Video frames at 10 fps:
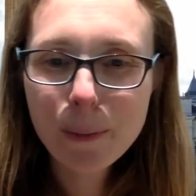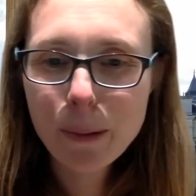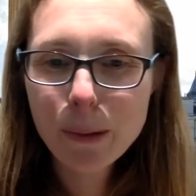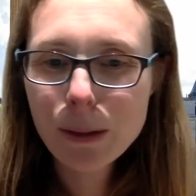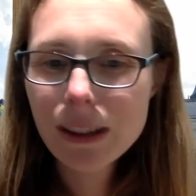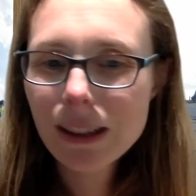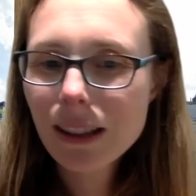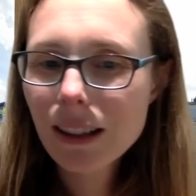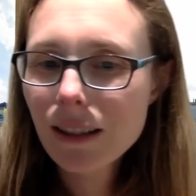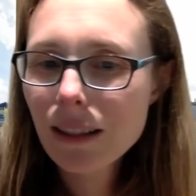Paul, do you want to
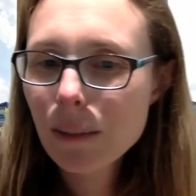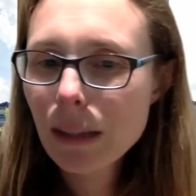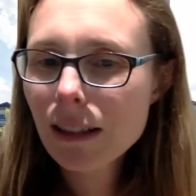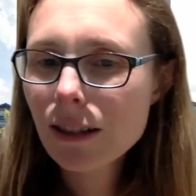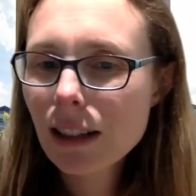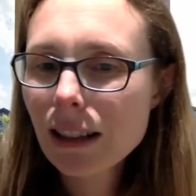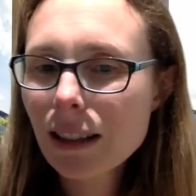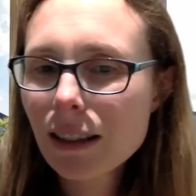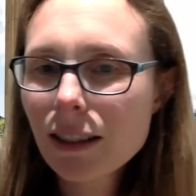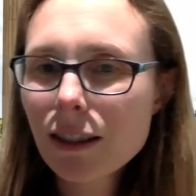stick your email address in
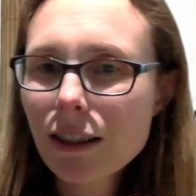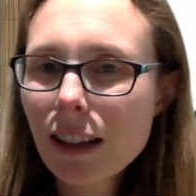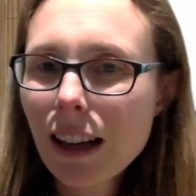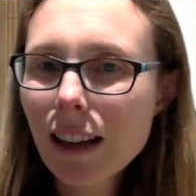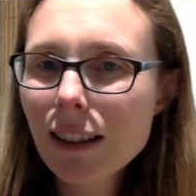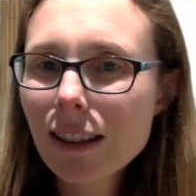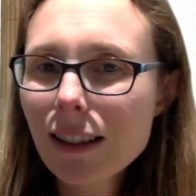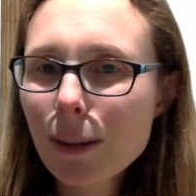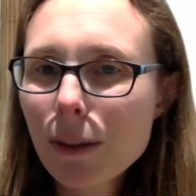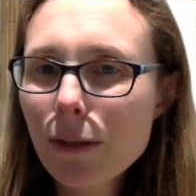the chat just
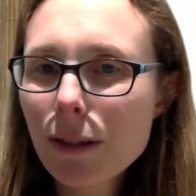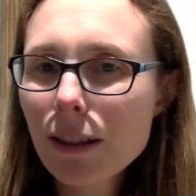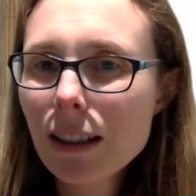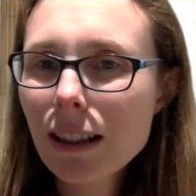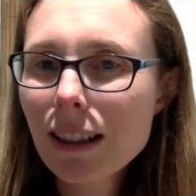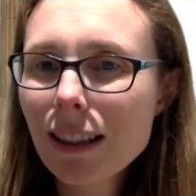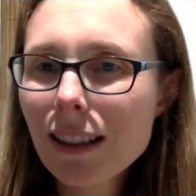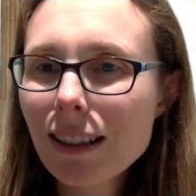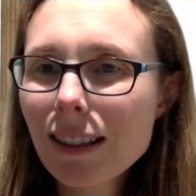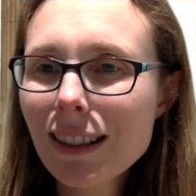so everyone
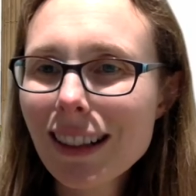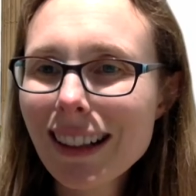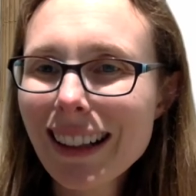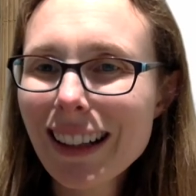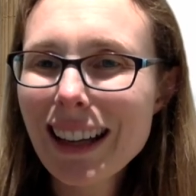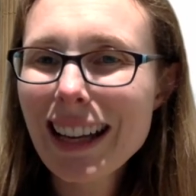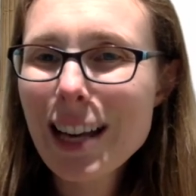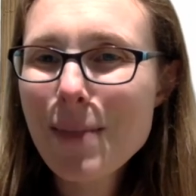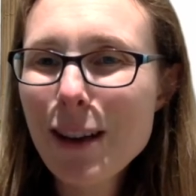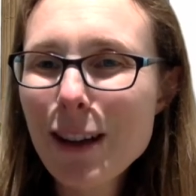can
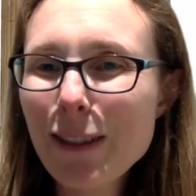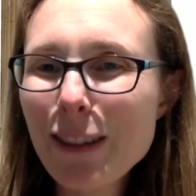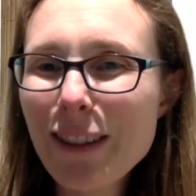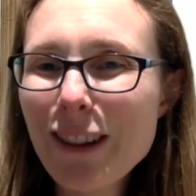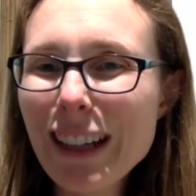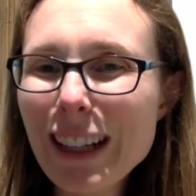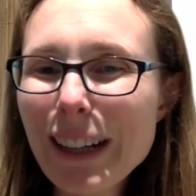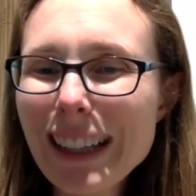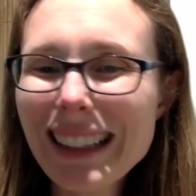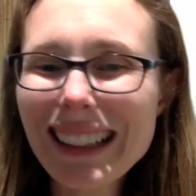email you if they've got any
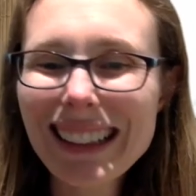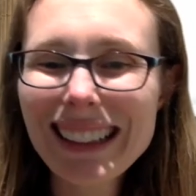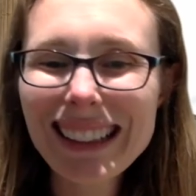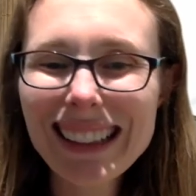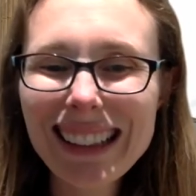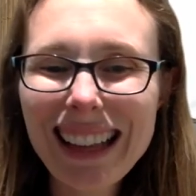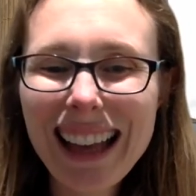questions?